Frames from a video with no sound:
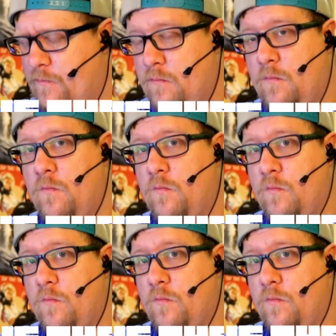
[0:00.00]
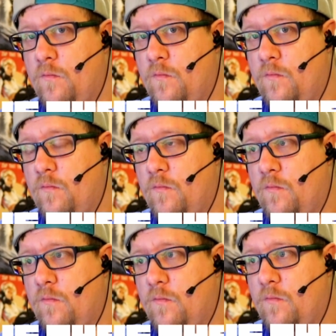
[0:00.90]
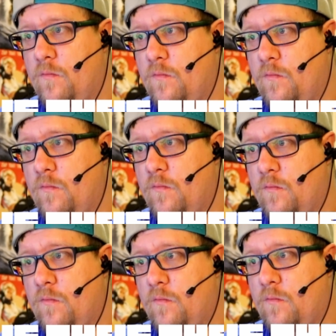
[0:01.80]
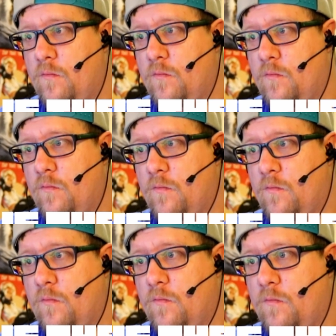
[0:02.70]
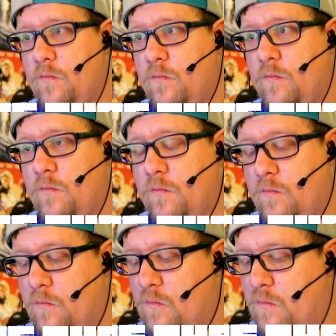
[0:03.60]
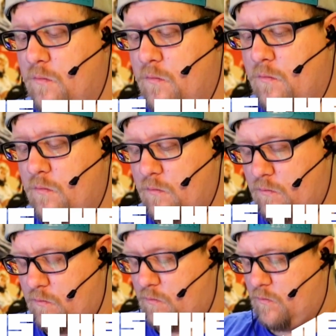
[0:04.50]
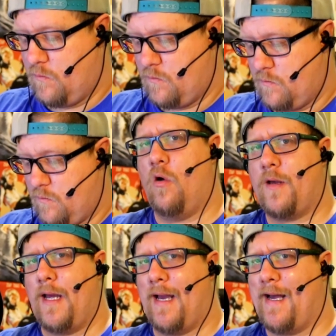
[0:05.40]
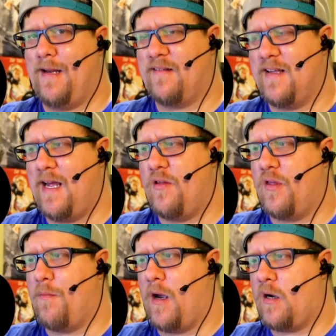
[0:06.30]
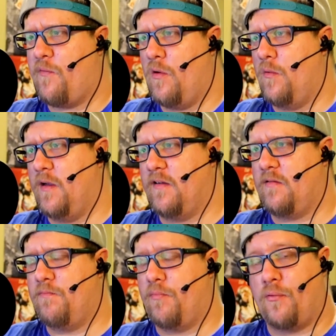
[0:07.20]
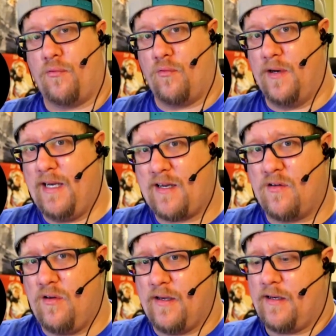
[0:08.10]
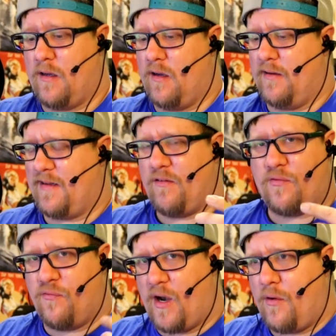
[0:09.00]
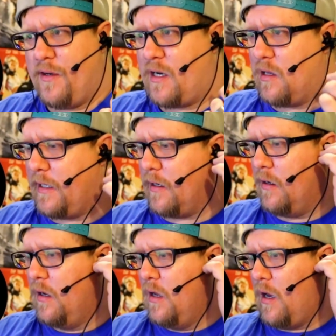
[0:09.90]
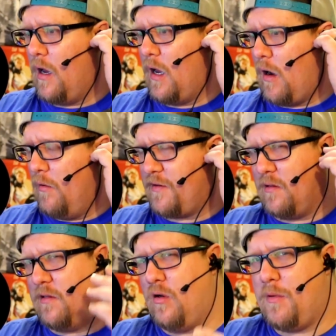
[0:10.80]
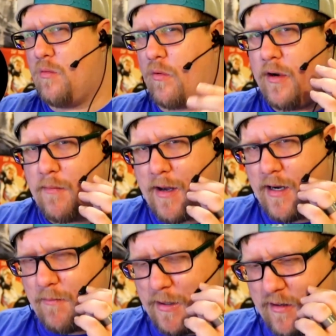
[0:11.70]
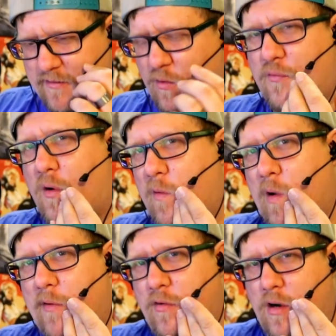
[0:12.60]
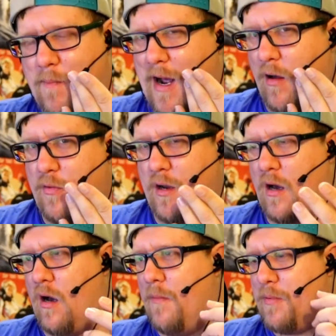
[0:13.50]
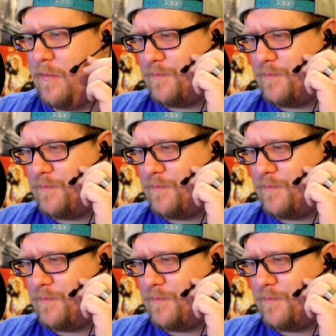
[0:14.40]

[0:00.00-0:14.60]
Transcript: a test, this is a test. Test 1, 2, 3, and 4. Okay, I gotta say that the microphone is pretty good. It sounds very clear. I was a little bit worried about it being so far away from your mouth and up